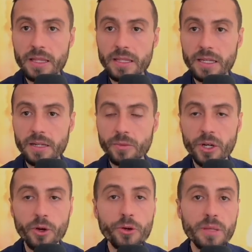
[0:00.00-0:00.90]
The,
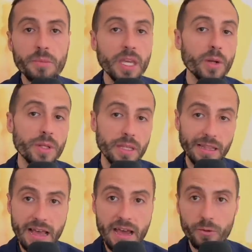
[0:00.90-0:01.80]
we're going to begin with the
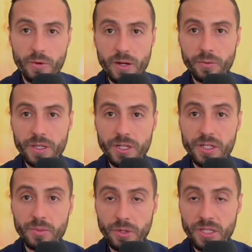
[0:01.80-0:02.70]
latter one, which
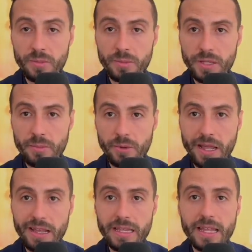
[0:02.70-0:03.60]
is principle number
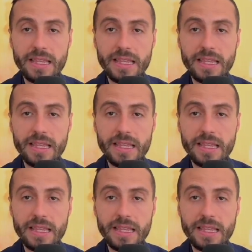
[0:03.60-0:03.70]
eight,